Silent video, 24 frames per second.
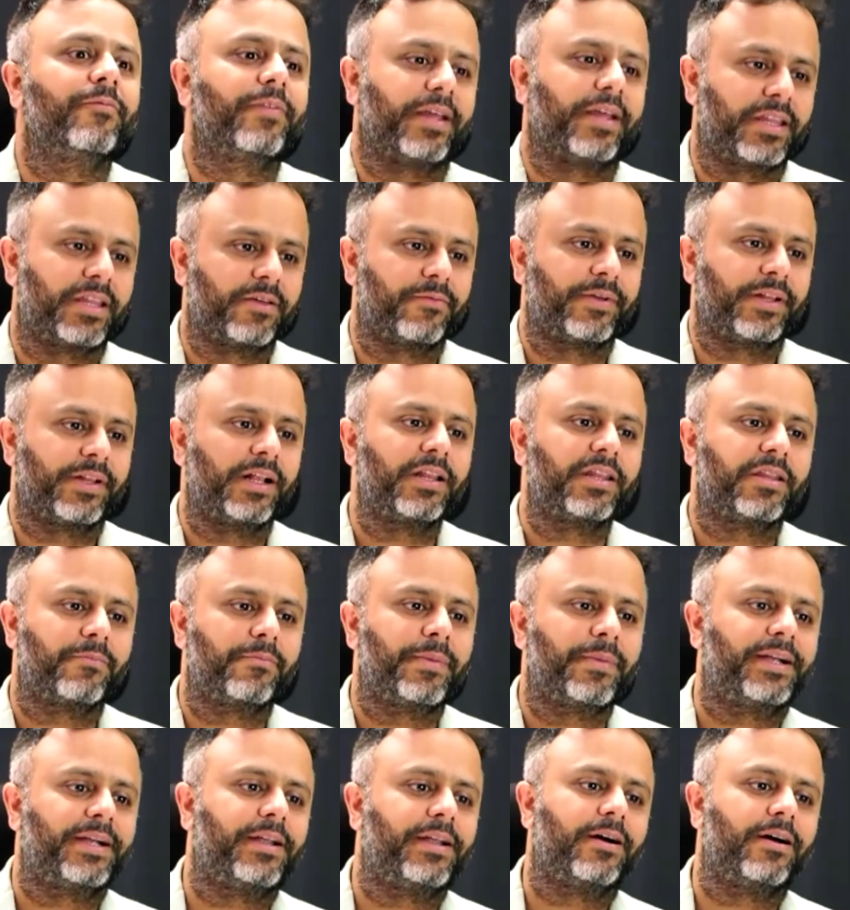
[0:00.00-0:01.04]
from
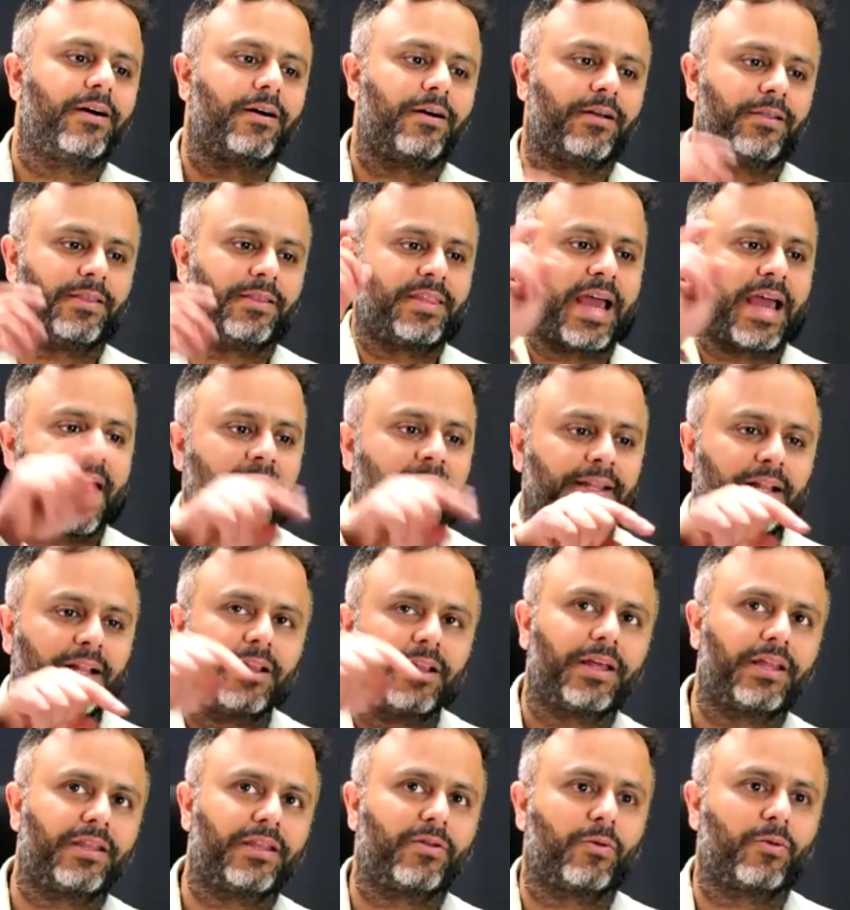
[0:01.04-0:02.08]
FlexiFunnels, but the channel
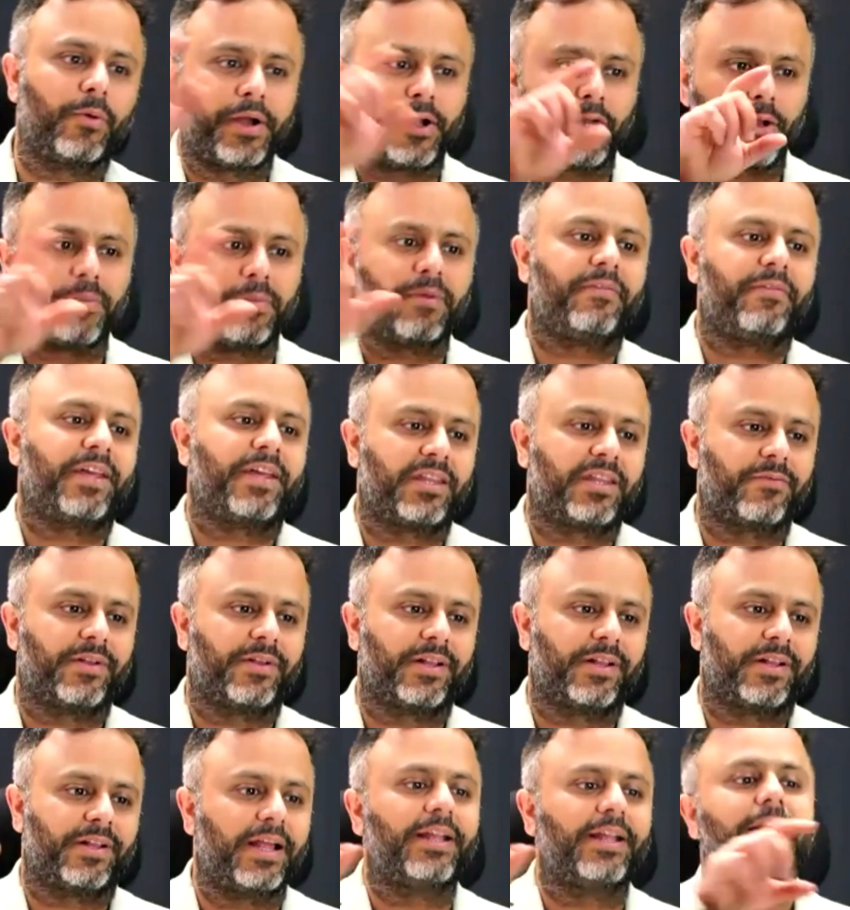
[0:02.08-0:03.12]
is going to be
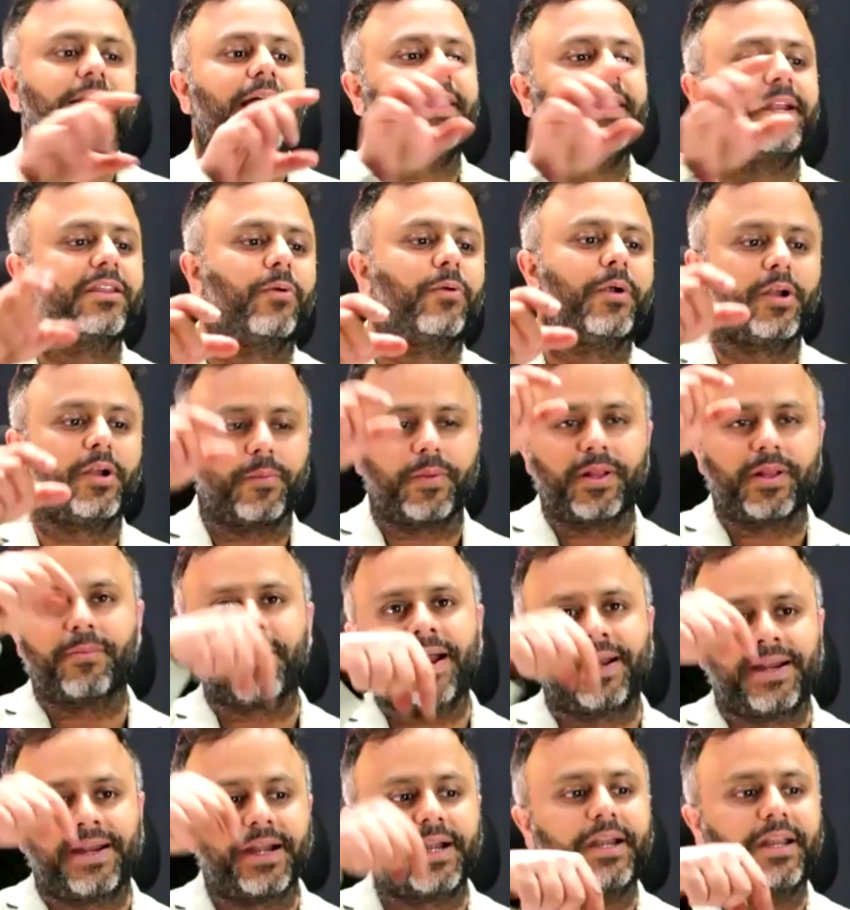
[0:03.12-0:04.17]
FlexiFunnels. Like that is going to be the
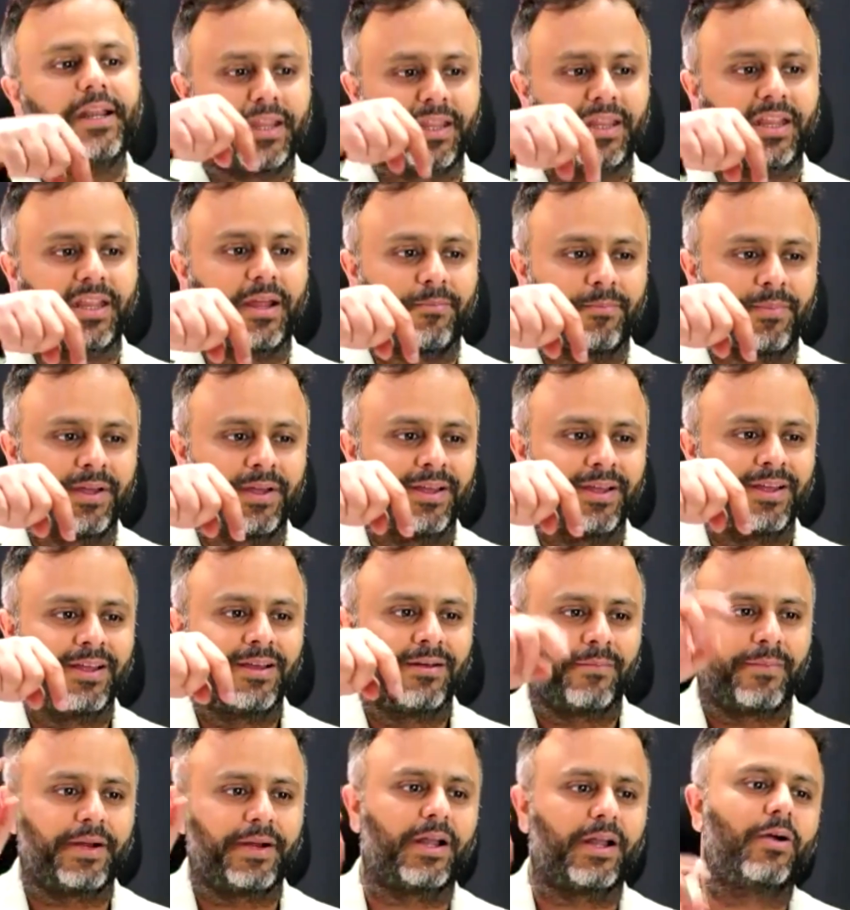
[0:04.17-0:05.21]
mandatory step.
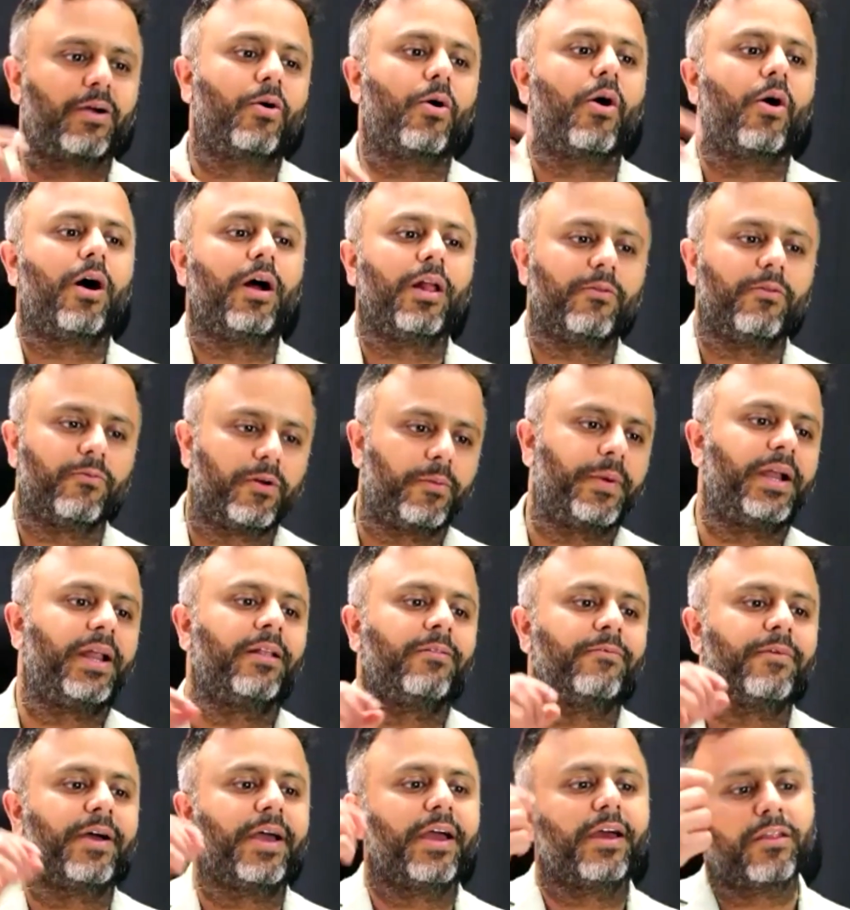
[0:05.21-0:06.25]
But a call would be
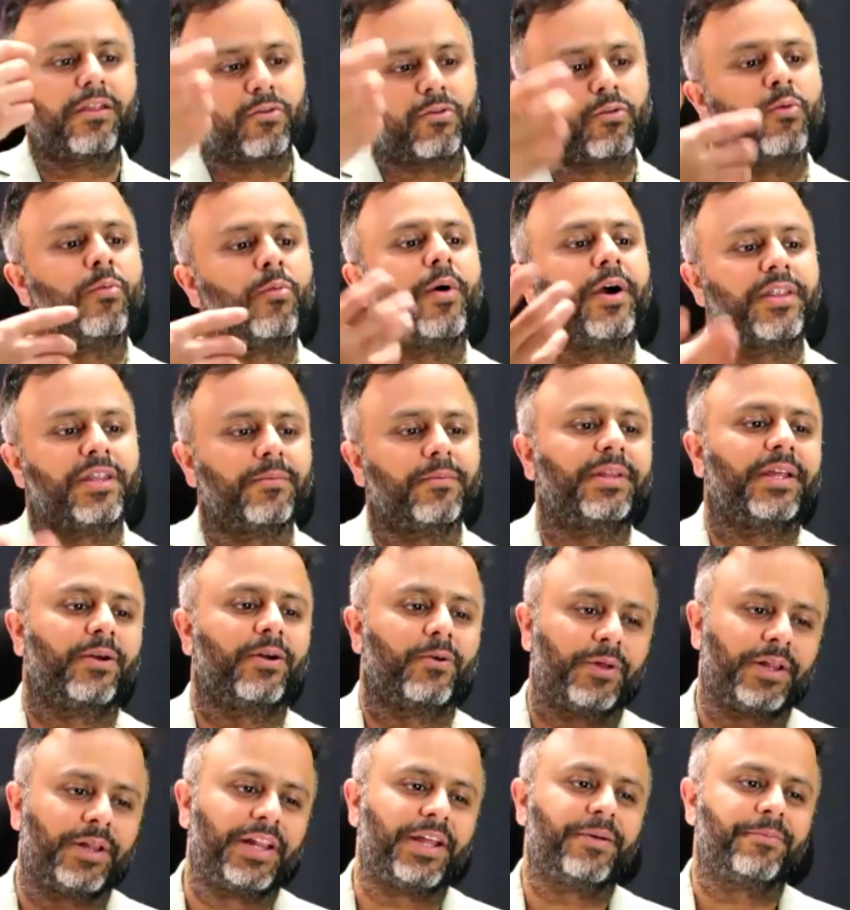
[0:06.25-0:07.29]
done via Zoom or
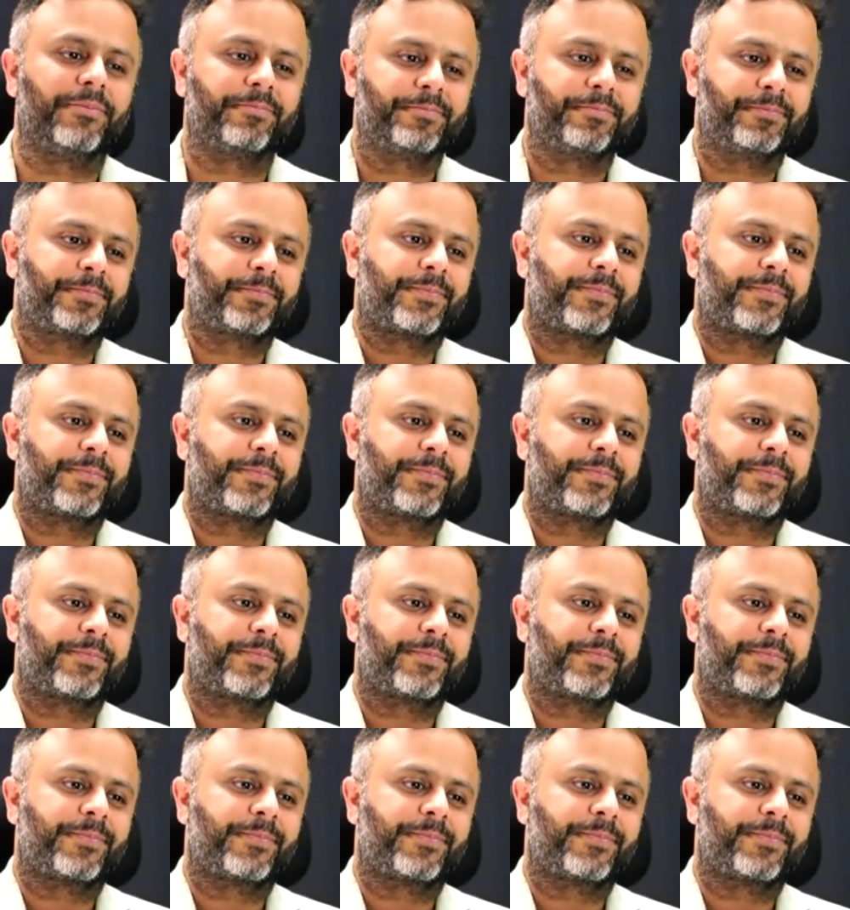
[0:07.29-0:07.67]
something only.